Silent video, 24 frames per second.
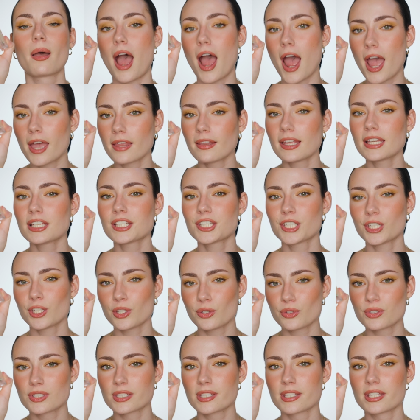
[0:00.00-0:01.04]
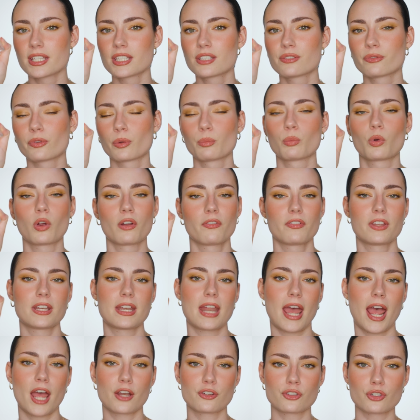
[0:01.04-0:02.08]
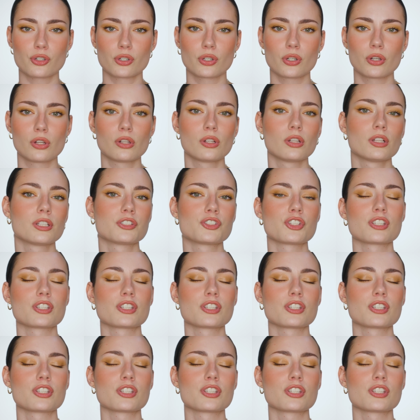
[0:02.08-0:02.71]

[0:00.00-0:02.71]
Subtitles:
I like to use this for more of a natural,